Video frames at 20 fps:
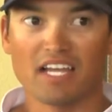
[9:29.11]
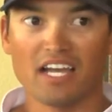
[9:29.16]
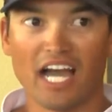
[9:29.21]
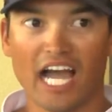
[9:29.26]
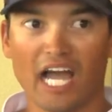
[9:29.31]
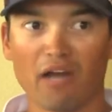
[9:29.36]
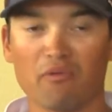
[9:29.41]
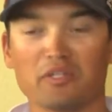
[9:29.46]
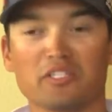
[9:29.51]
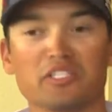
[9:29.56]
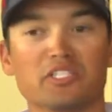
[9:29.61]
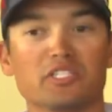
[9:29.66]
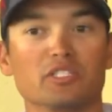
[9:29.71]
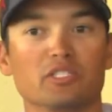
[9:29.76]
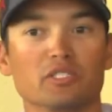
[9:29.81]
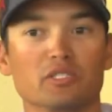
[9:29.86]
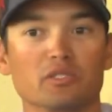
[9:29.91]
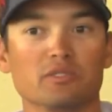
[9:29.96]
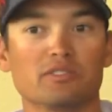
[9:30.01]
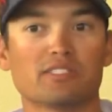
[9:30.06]
I would
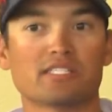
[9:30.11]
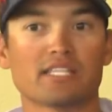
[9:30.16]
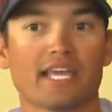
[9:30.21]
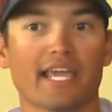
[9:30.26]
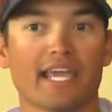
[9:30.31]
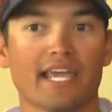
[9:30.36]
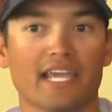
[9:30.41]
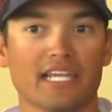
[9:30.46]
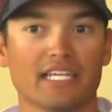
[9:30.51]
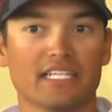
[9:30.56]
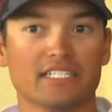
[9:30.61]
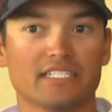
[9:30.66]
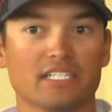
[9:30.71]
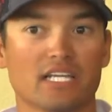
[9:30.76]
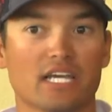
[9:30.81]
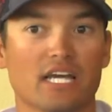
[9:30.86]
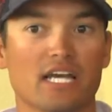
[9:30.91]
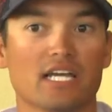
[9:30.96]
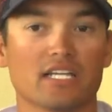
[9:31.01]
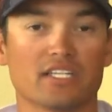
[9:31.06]
use a
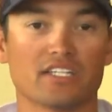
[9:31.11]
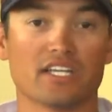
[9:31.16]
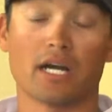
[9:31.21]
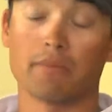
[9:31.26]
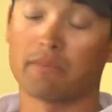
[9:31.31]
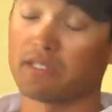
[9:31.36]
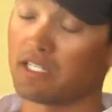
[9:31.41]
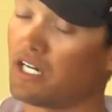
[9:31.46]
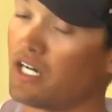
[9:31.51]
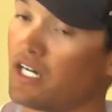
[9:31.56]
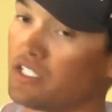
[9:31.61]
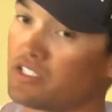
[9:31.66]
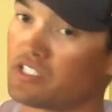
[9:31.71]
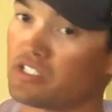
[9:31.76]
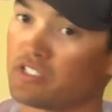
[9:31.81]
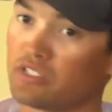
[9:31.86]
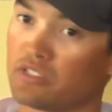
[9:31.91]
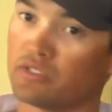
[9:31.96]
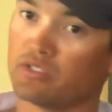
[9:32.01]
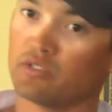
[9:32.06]

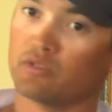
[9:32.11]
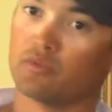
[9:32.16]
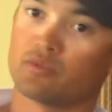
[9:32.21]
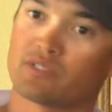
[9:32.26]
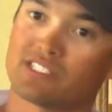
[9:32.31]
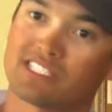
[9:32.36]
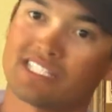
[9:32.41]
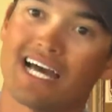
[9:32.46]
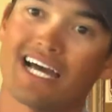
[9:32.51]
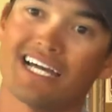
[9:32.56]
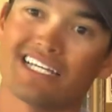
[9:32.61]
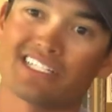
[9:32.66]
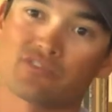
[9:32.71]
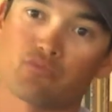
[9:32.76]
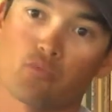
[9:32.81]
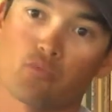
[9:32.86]
Gamakatsu size